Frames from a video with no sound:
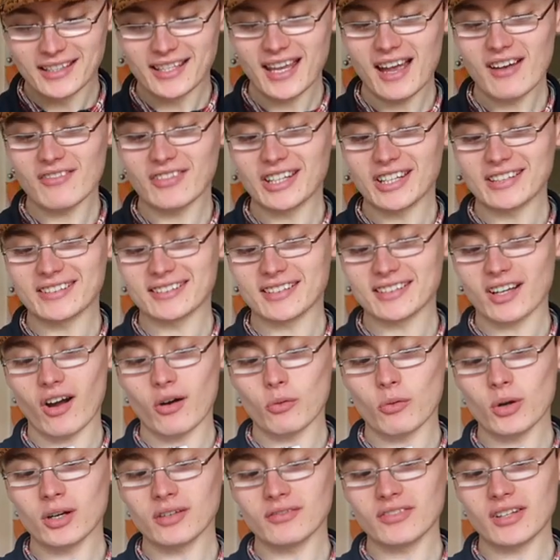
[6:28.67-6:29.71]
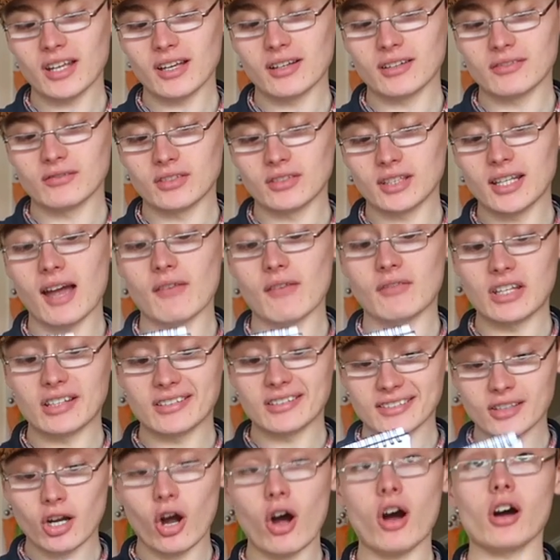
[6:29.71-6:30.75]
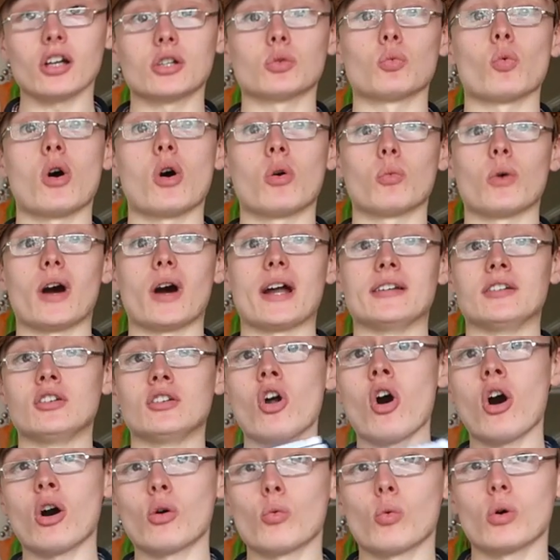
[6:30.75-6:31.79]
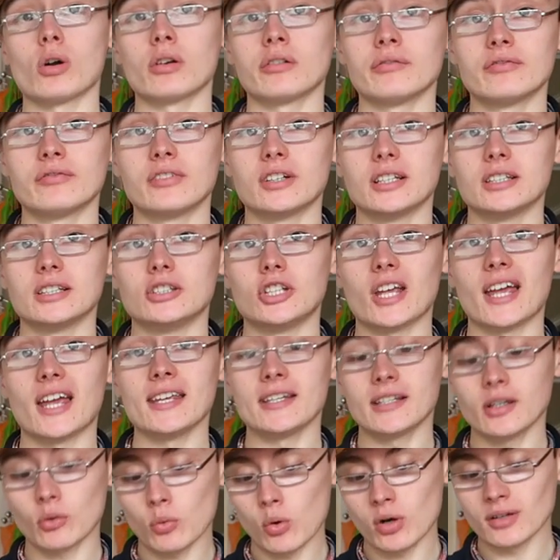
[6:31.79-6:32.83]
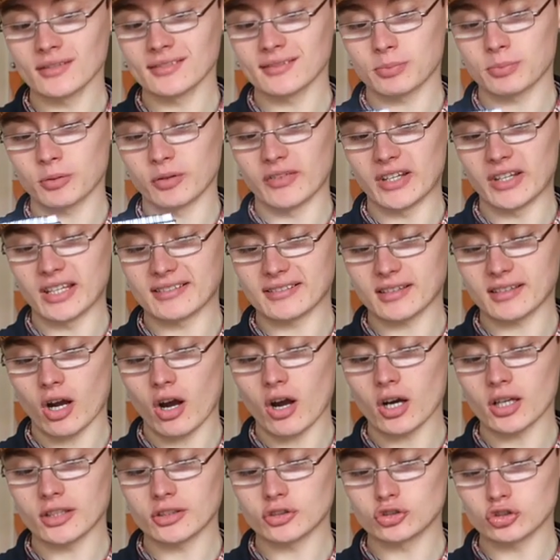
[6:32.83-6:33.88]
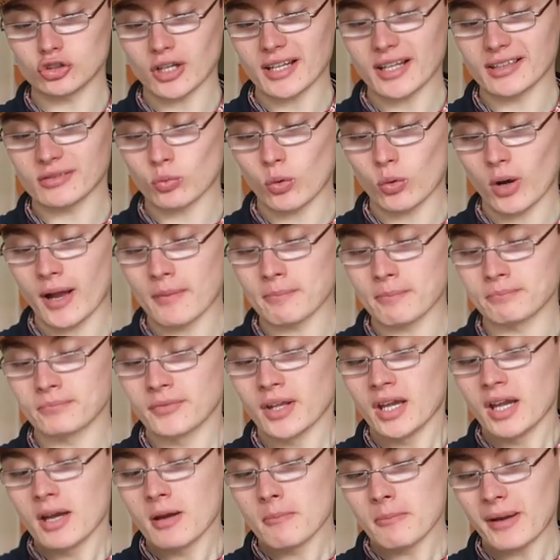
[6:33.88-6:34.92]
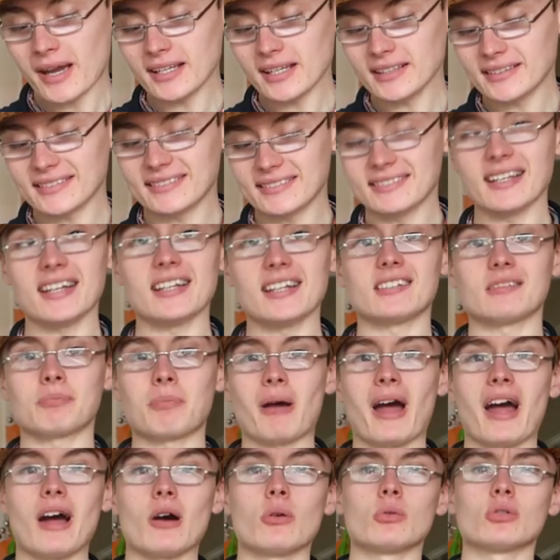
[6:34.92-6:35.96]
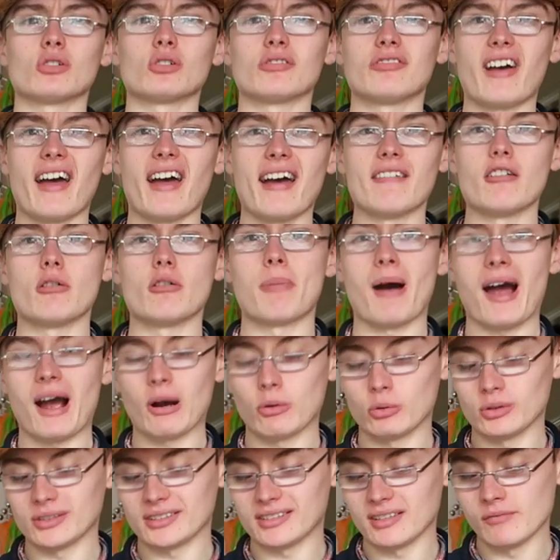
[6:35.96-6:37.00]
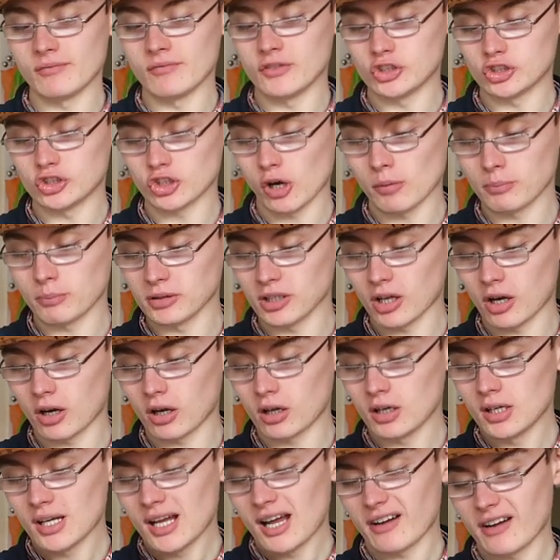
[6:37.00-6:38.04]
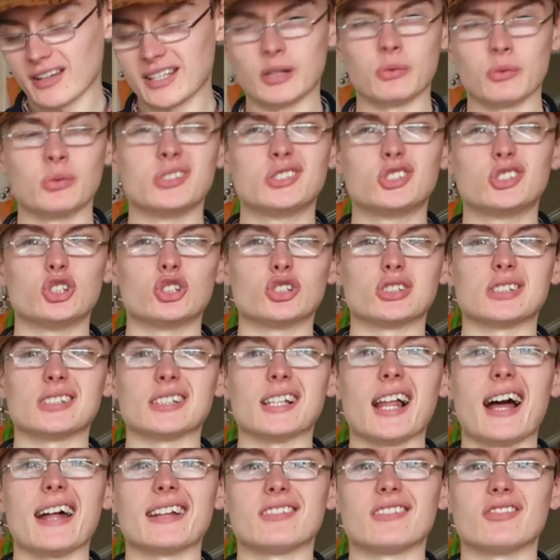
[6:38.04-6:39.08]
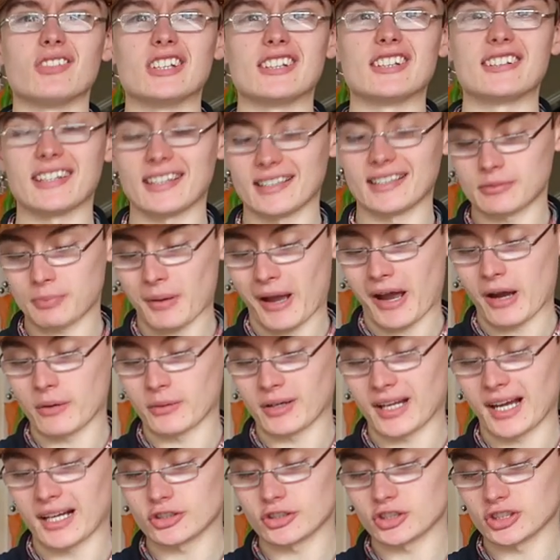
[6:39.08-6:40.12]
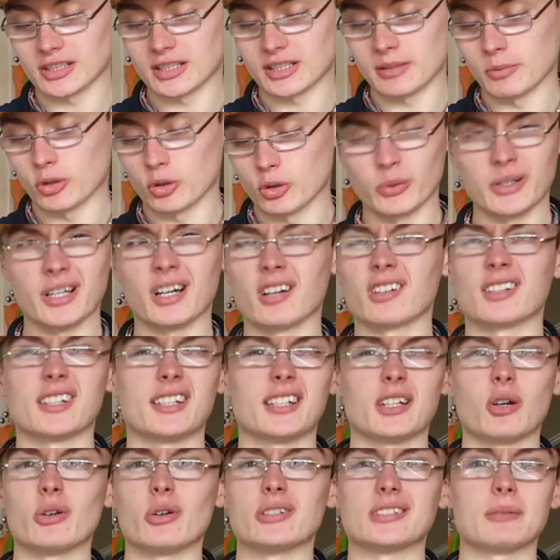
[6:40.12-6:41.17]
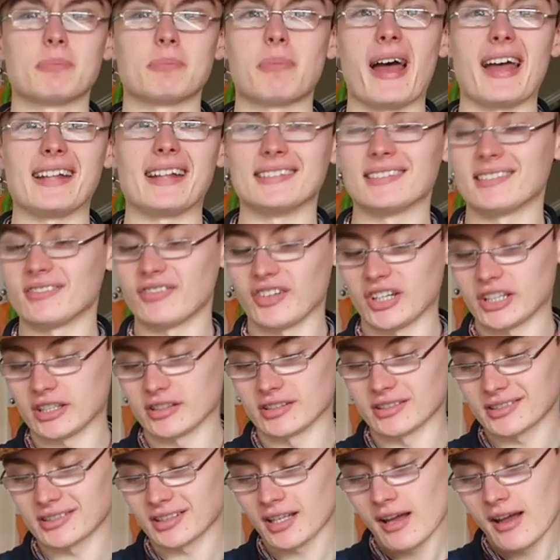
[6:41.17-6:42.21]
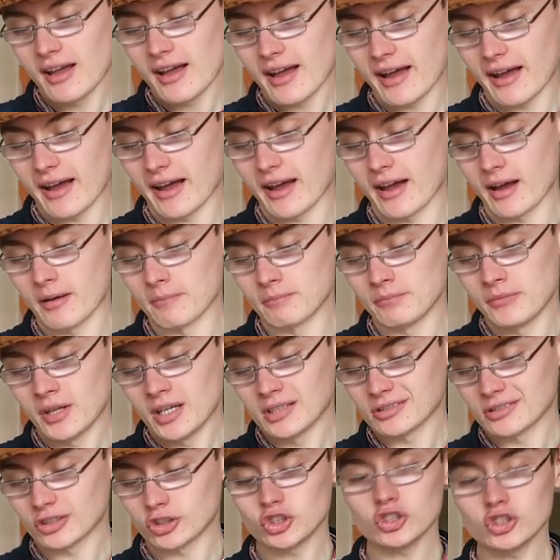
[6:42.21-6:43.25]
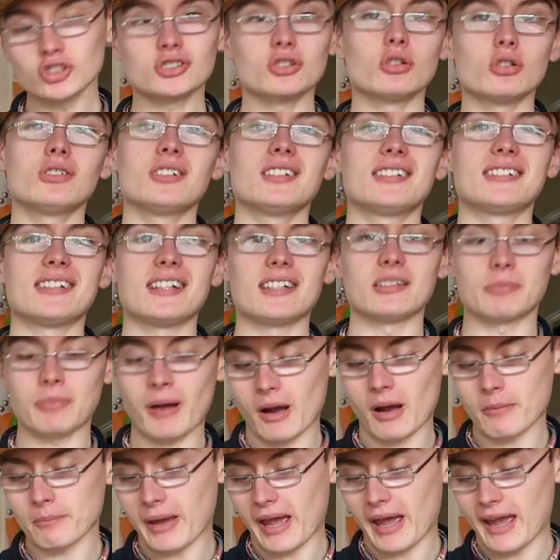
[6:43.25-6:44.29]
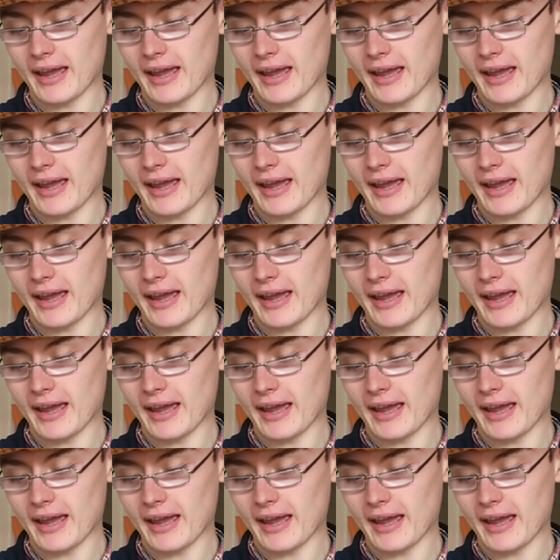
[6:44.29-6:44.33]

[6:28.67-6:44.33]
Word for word: yeah, the one of the yeah the Escada one went, not one of the Jaeger ones, but the Escada dress went. Paid six pound or thereabouts in the job lot. I think it was just less than six pound actually, but we're not going to go into pence figures. Um, so just under six pound